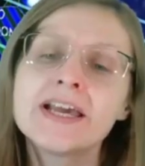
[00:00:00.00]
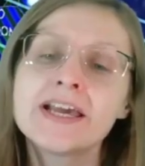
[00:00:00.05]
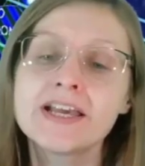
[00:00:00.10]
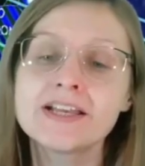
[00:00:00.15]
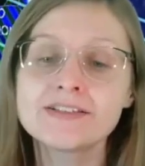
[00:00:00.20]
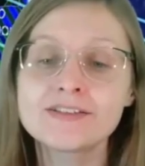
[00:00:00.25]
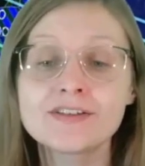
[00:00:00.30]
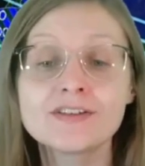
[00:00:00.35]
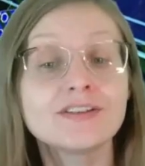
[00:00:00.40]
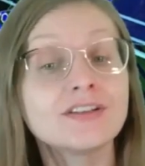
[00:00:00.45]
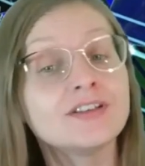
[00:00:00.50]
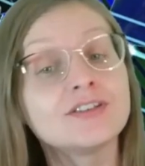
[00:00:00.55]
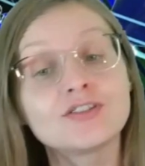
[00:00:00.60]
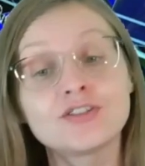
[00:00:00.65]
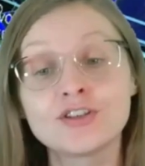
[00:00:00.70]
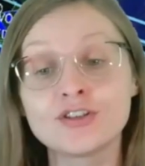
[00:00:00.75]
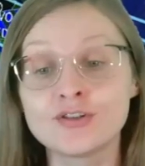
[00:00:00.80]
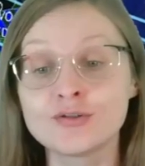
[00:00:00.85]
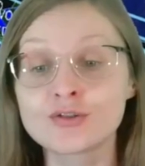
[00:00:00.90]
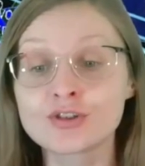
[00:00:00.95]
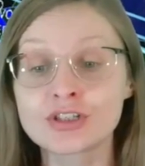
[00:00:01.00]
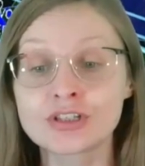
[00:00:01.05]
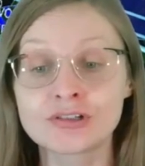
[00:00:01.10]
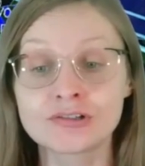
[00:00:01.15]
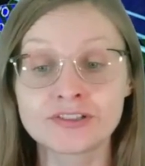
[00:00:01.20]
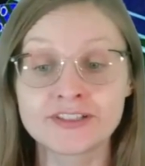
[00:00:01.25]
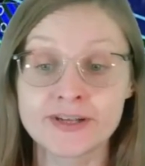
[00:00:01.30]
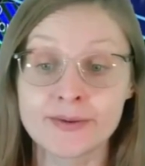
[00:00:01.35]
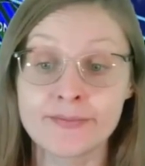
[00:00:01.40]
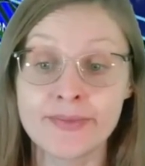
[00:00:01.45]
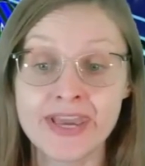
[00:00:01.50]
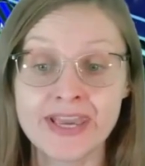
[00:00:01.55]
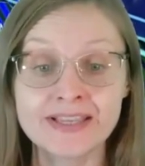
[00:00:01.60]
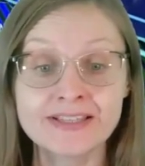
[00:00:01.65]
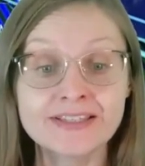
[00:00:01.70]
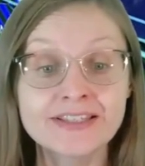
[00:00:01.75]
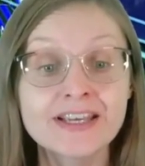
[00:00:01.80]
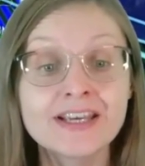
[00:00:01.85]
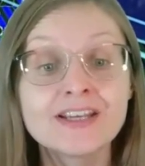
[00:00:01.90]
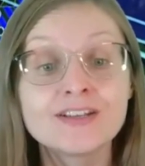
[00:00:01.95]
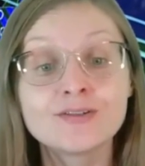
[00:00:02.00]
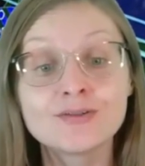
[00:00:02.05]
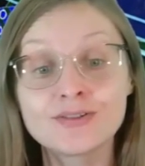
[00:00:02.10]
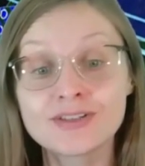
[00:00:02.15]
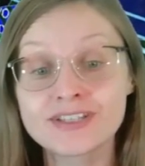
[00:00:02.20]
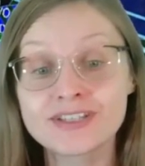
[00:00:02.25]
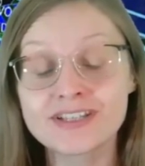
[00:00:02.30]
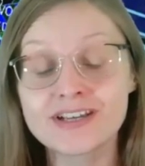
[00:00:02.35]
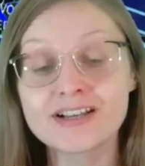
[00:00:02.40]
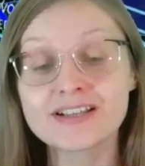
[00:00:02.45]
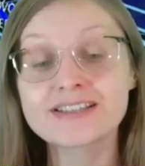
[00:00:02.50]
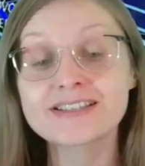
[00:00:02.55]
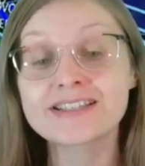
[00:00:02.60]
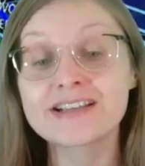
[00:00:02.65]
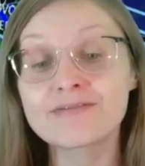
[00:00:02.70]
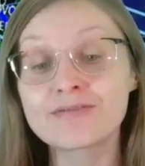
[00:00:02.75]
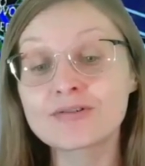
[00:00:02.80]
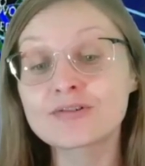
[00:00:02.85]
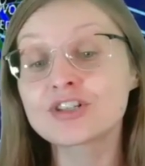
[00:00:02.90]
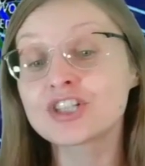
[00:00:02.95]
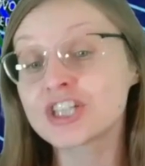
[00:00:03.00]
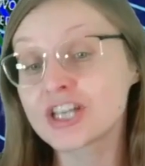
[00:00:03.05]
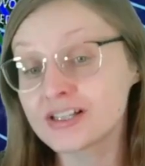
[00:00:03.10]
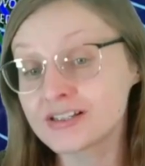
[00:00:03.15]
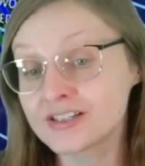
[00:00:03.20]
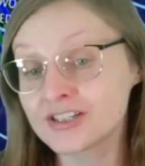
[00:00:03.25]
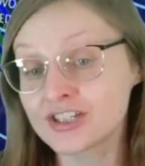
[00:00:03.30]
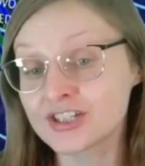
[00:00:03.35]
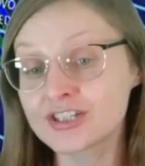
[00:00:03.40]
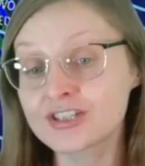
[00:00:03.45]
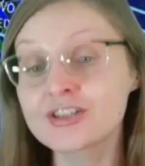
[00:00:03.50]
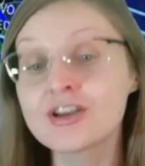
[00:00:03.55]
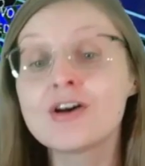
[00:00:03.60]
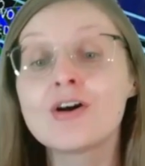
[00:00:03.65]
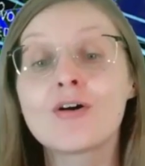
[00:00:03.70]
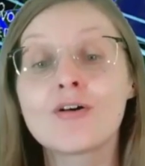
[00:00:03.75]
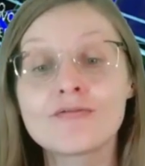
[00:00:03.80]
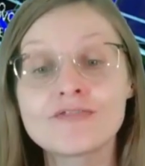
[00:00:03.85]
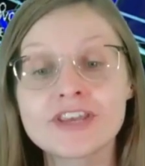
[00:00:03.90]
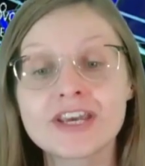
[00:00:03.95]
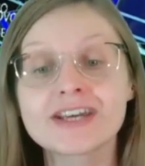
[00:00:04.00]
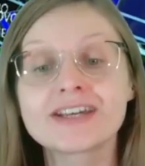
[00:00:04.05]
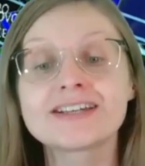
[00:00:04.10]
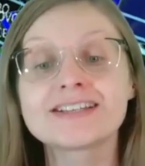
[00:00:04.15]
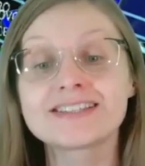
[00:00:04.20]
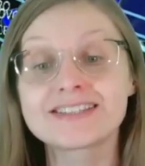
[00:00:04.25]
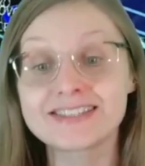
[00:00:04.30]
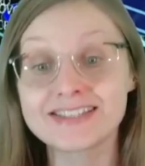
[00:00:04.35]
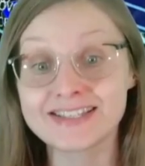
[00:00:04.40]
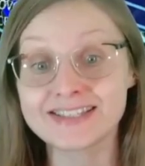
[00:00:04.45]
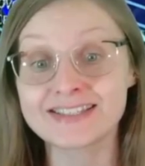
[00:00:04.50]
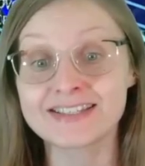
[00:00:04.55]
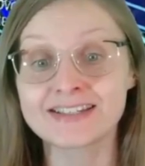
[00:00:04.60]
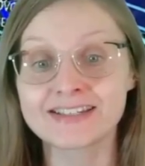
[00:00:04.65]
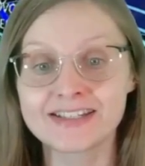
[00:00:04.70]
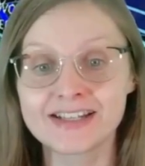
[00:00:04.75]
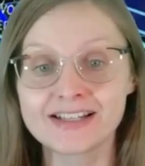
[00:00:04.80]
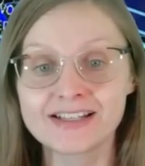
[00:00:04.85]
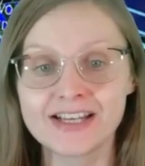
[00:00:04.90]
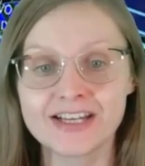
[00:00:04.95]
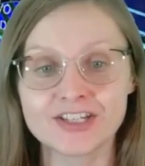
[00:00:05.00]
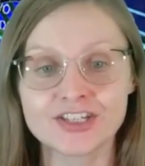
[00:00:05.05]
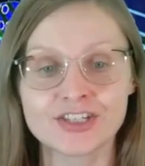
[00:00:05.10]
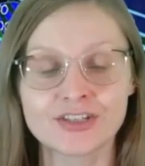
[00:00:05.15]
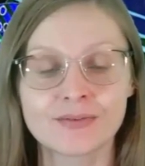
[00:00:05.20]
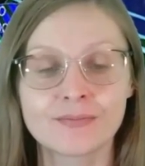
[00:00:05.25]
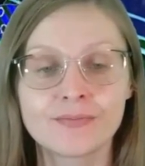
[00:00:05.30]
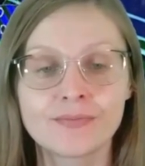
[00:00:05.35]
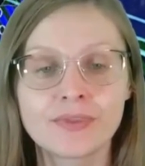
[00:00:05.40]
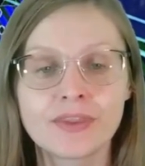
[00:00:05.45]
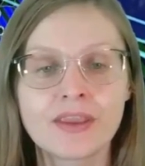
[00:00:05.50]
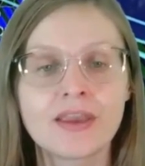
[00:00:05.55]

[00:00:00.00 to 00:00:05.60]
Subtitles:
and institutional domains to discuss several challenges of their consistent collection.